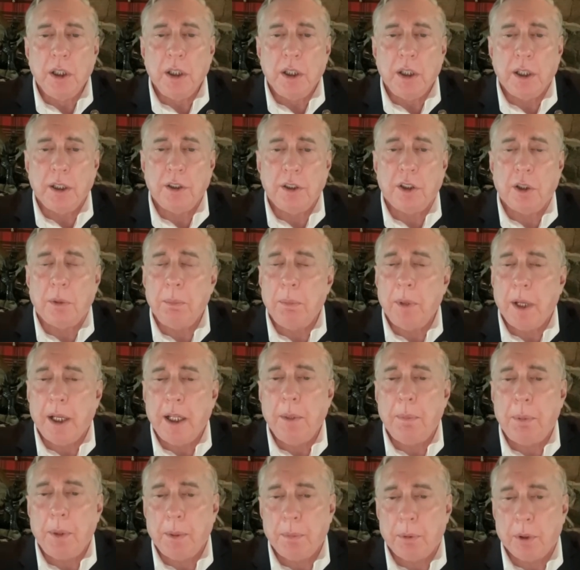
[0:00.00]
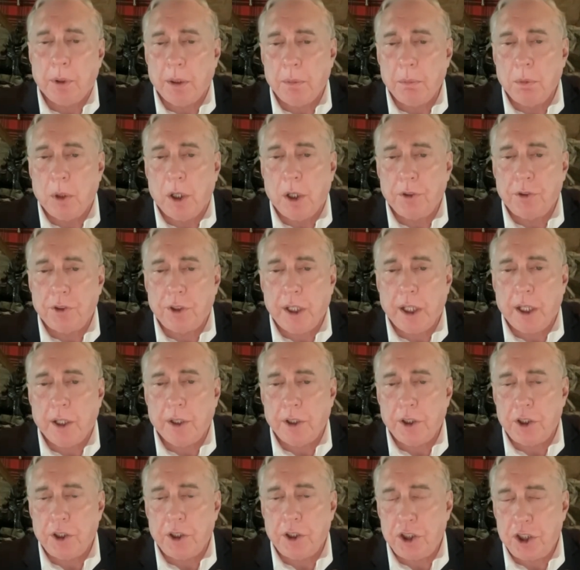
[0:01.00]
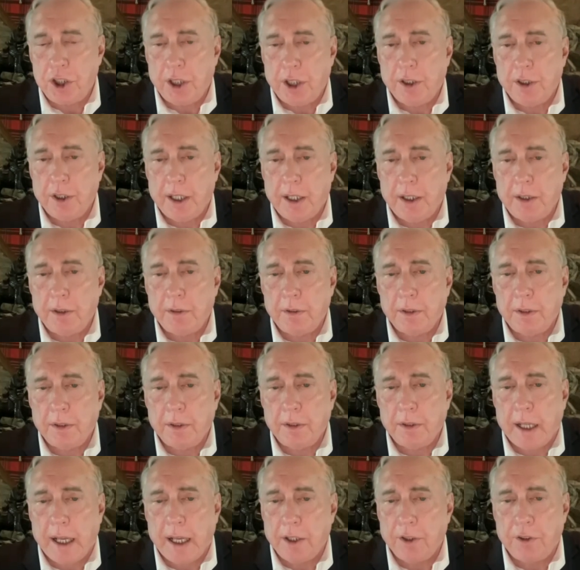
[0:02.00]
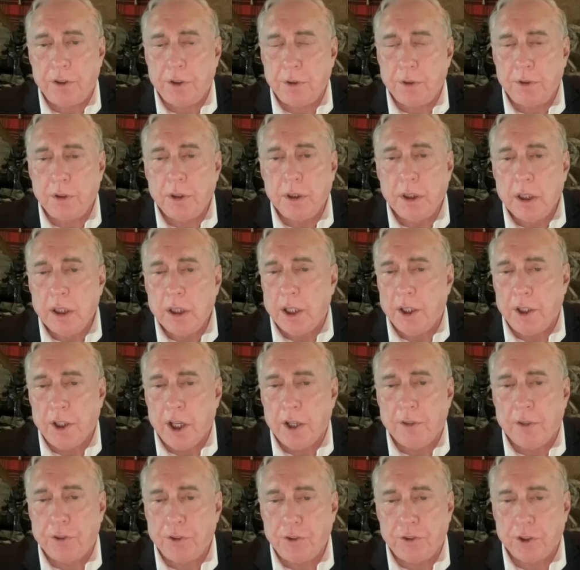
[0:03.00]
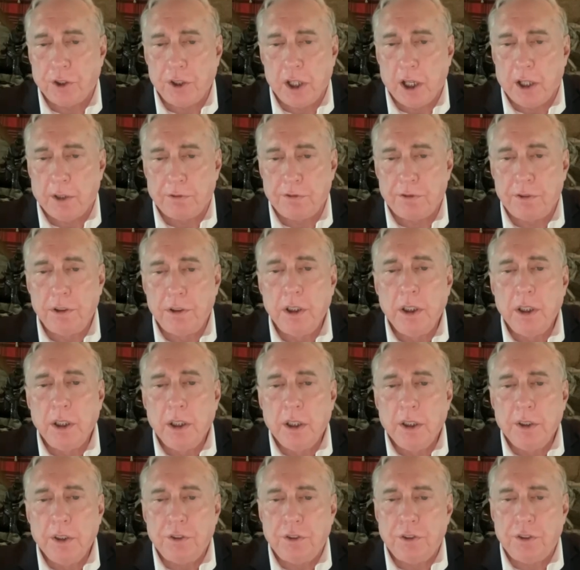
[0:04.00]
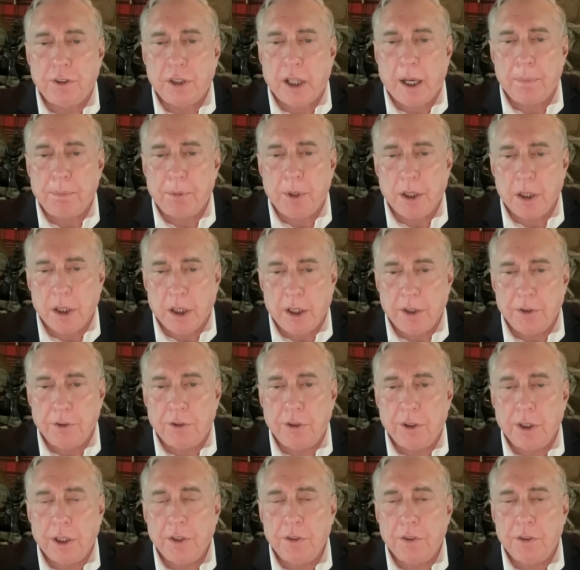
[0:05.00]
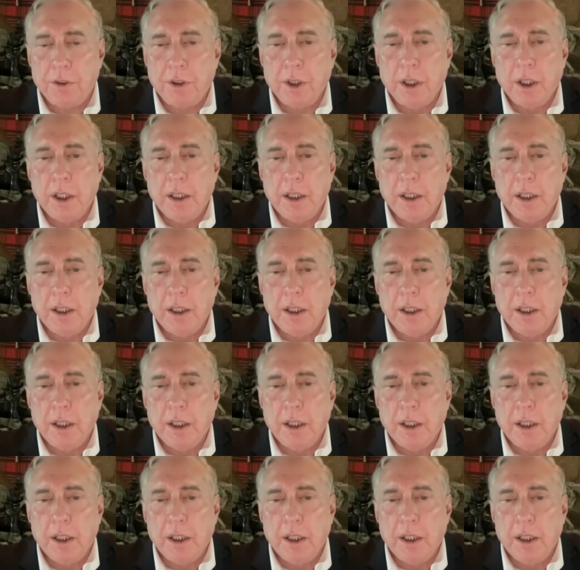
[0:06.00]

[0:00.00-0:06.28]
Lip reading: And there are many people in Moscow that share that attitude. Enough is enough. Stop the nonsense.